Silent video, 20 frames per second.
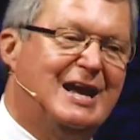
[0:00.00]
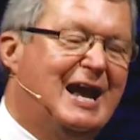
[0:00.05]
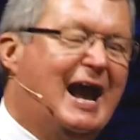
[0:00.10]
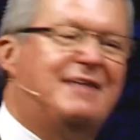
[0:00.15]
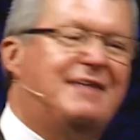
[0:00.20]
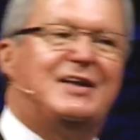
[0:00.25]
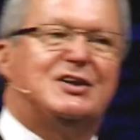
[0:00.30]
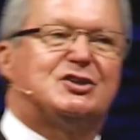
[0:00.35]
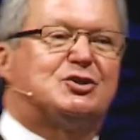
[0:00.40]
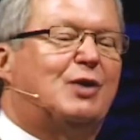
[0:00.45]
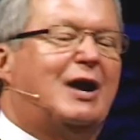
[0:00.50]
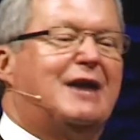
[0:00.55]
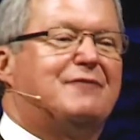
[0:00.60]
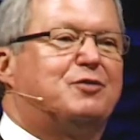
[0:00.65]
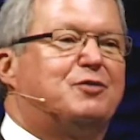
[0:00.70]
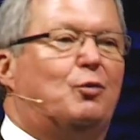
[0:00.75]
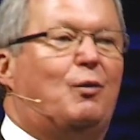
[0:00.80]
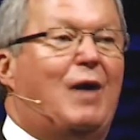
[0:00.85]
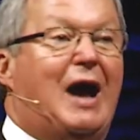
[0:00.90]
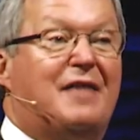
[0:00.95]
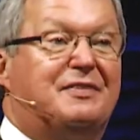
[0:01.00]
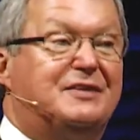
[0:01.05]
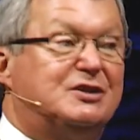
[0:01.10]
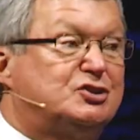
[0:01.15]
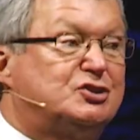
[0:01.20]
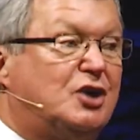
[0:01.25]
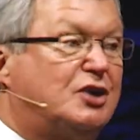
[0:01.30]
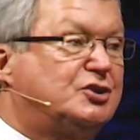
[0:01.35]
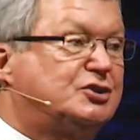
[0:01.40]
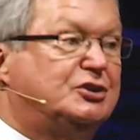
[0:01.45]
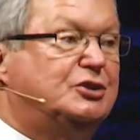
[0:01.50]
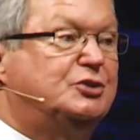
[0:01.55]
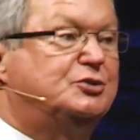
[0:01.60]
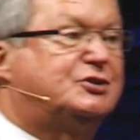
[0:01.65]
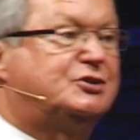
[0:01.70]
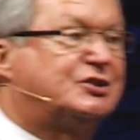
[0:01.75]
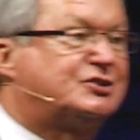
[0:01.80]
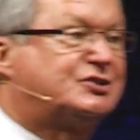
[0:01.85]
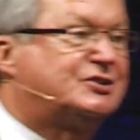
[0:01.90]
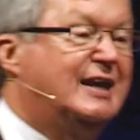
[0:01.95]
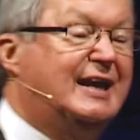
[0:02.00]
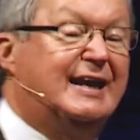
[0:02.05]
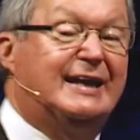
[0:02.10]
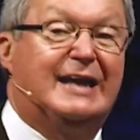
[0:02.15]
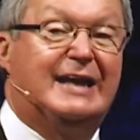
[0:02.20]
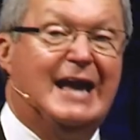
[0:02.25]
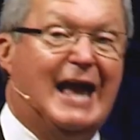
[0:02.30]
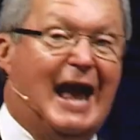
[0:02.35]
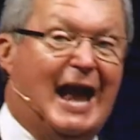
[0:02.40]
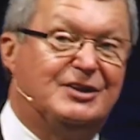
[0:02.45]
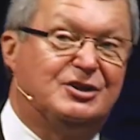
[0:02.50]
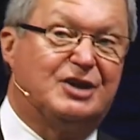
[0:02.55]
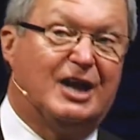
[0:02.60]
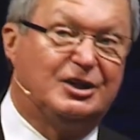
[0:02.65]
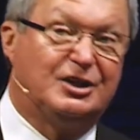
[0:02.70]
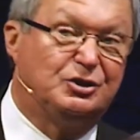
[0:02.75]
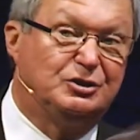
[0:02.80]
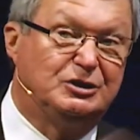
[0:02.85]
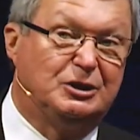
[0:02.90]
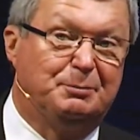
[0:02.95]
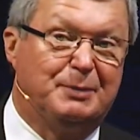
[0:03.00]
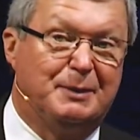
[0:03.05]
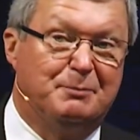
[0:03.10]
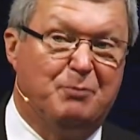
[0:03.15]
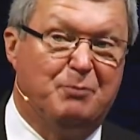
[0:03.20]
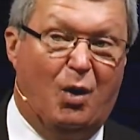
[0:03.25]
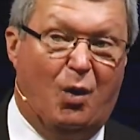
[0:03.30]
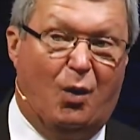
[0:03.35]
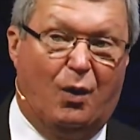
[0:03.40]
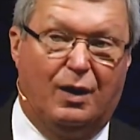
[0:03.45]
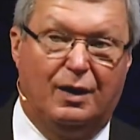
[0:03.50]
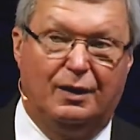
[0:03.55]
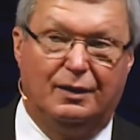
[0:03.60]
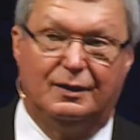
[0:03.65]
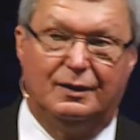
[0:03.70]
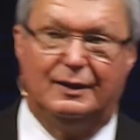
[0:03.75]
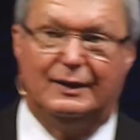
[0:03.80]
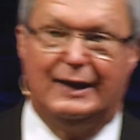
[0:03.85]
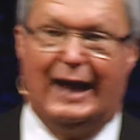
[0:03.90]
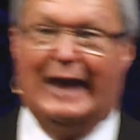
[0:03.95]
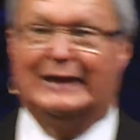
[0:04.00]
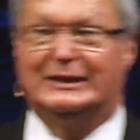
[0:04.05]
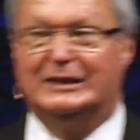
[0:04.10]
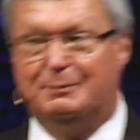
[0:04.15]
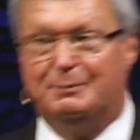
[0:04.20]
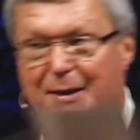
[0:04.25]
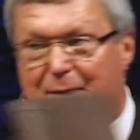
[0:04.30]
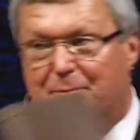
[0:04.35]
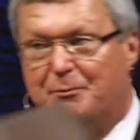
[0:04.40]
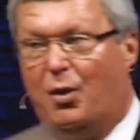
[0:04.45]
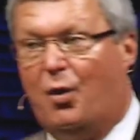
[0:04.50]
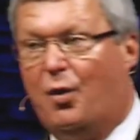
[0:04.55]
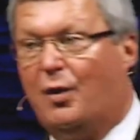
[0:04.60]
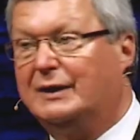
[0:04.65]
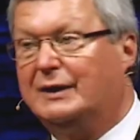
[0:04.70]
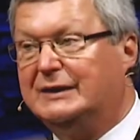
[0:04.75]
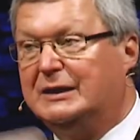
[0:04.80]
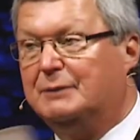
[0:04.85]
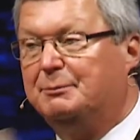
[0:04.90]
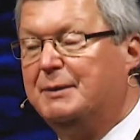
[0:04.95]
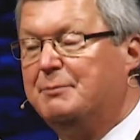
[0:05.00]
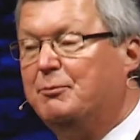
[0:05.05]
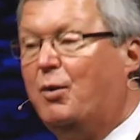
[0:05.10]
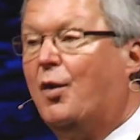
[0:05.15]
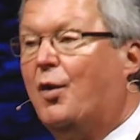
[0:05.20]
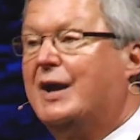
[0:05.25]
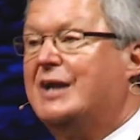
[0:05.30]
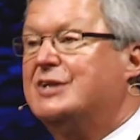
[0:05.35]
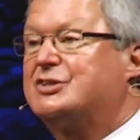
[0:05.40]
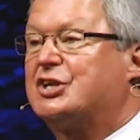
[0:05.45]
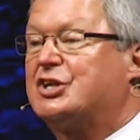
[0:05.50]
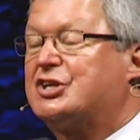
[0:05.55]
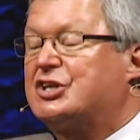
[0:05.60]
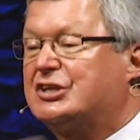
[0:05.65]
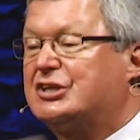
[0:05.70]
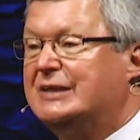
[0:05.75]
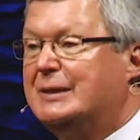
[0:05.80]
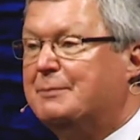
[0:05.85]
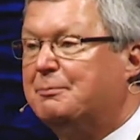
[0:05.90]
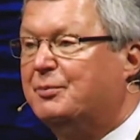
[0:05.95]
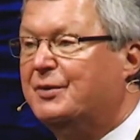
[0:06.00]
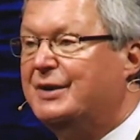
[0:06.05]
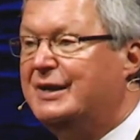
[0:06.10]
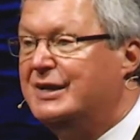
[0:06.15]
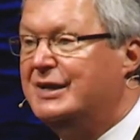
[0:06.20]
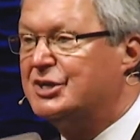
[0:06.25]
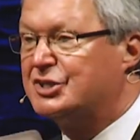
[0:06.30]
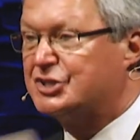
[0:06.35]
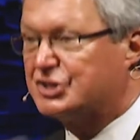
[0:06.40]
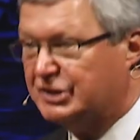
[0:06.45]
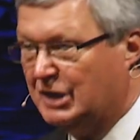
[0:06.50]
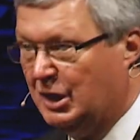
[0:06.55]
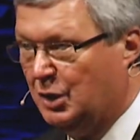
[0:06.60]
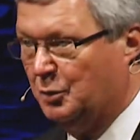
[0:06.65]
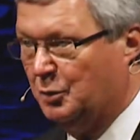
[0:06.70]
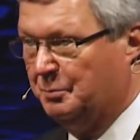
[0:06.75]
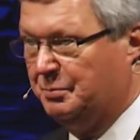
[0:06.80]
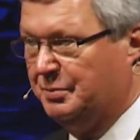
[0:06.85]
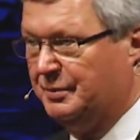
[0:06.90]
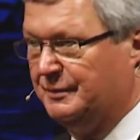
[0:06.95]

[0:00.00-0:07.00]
And that's great for a while, then it starts losing zing, and you gotta do a little bit more, and a little bit more, and a little bit more. It's a slippery slope.